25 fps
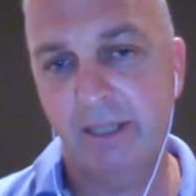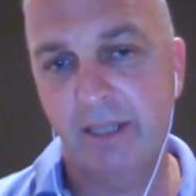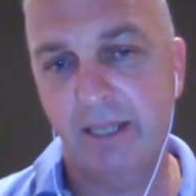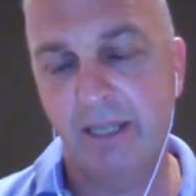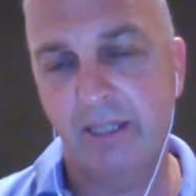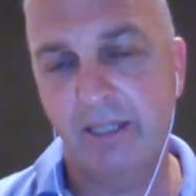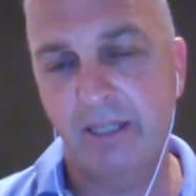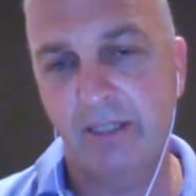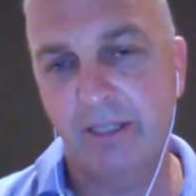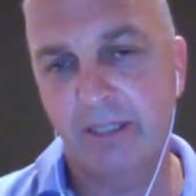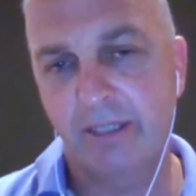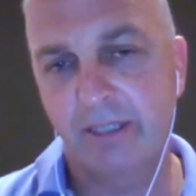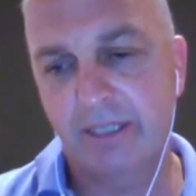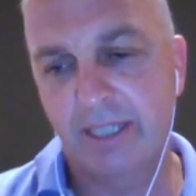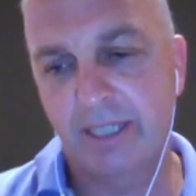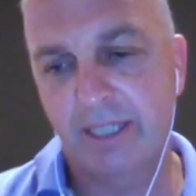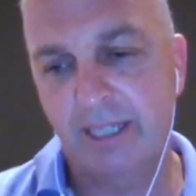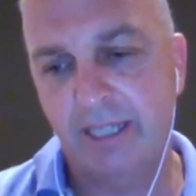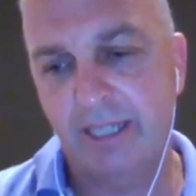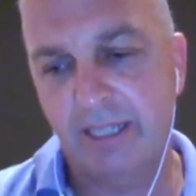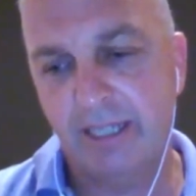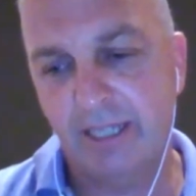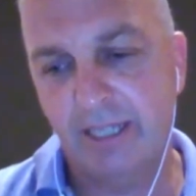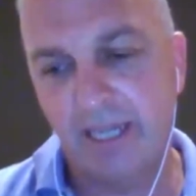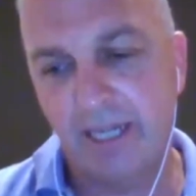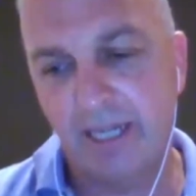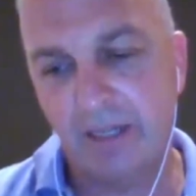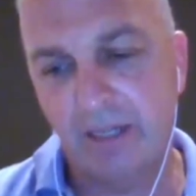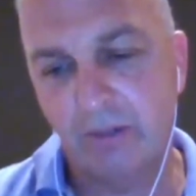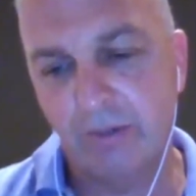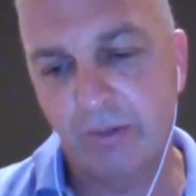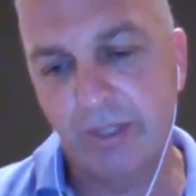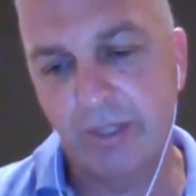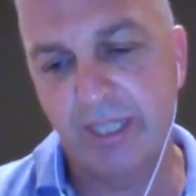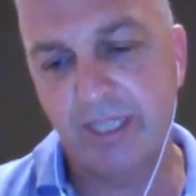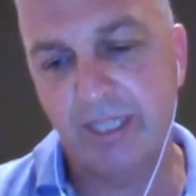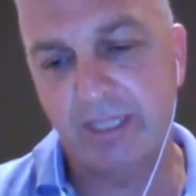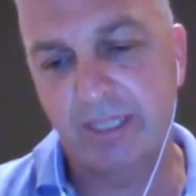you can see the
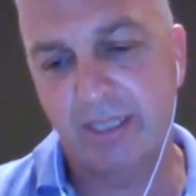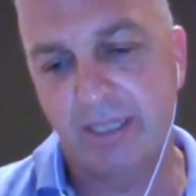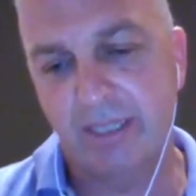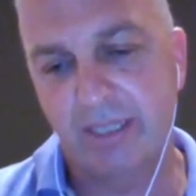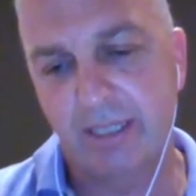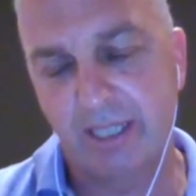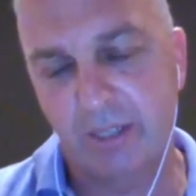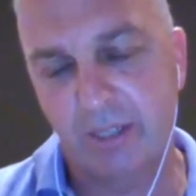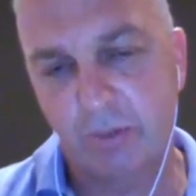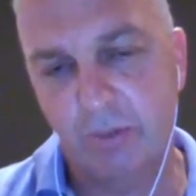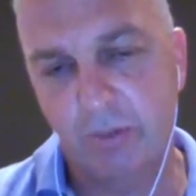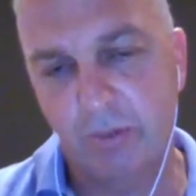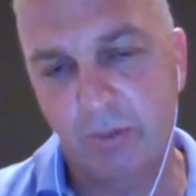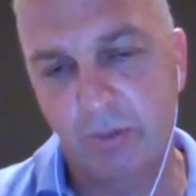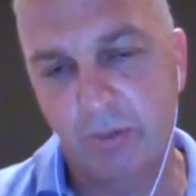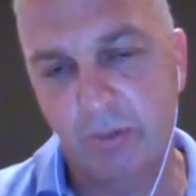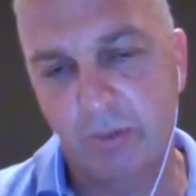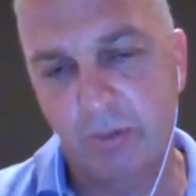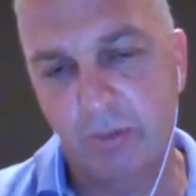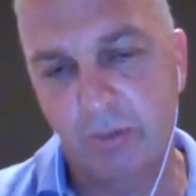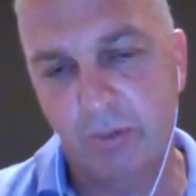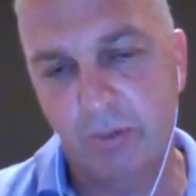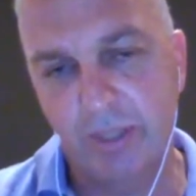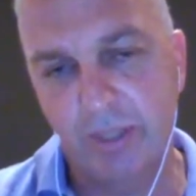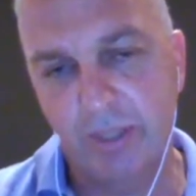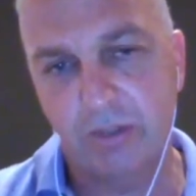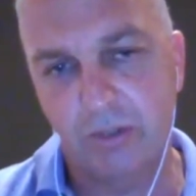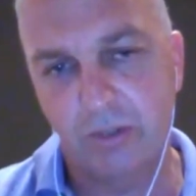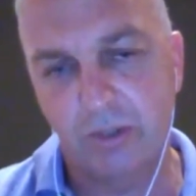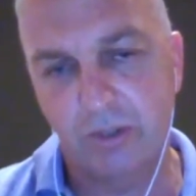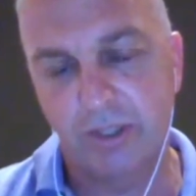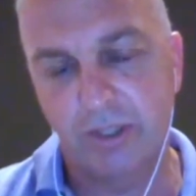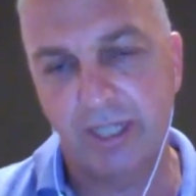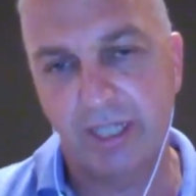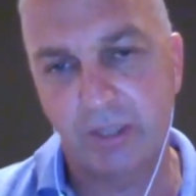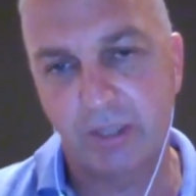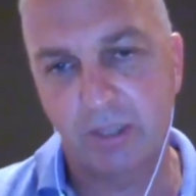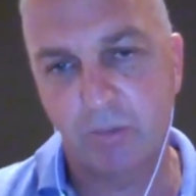increased liquidity in the
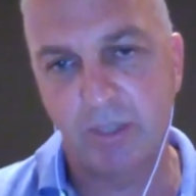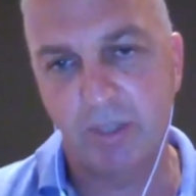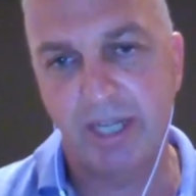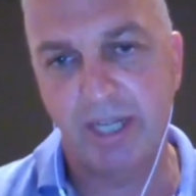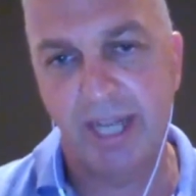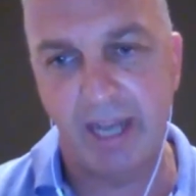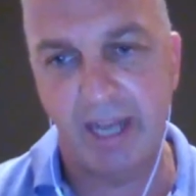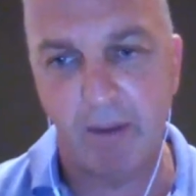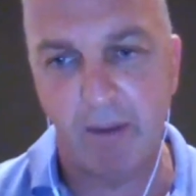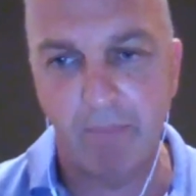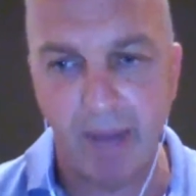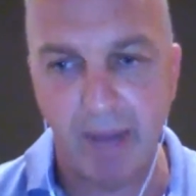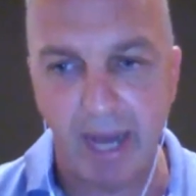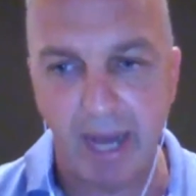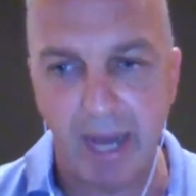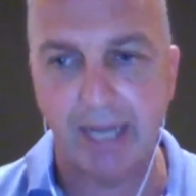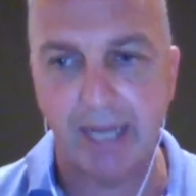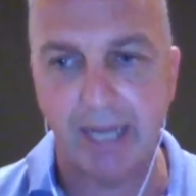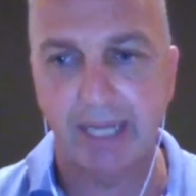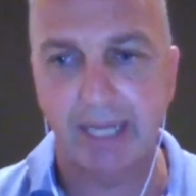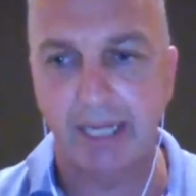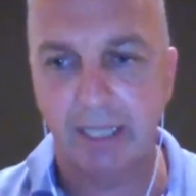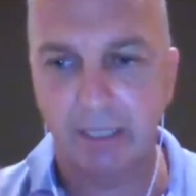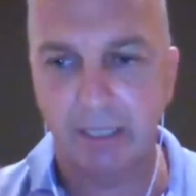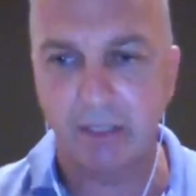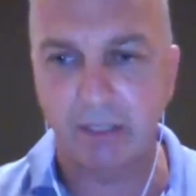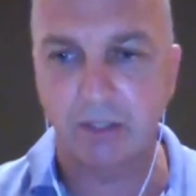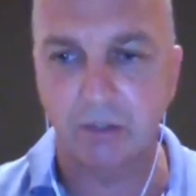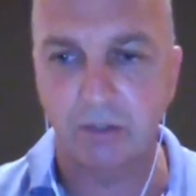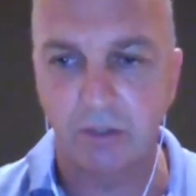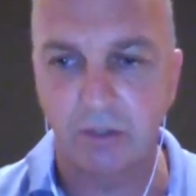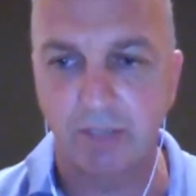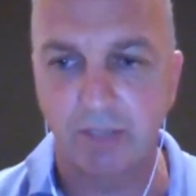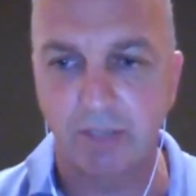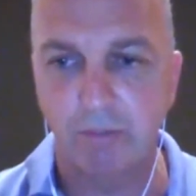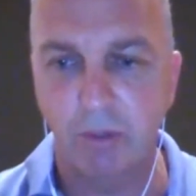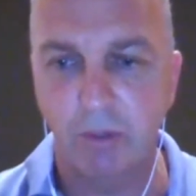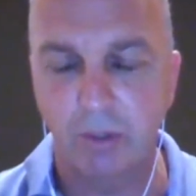story as we're now marketing the
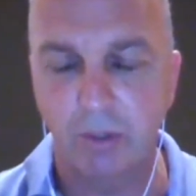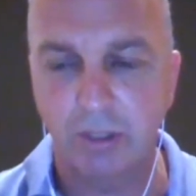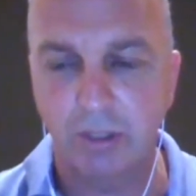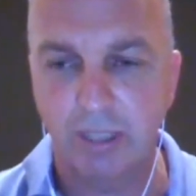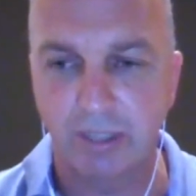story more.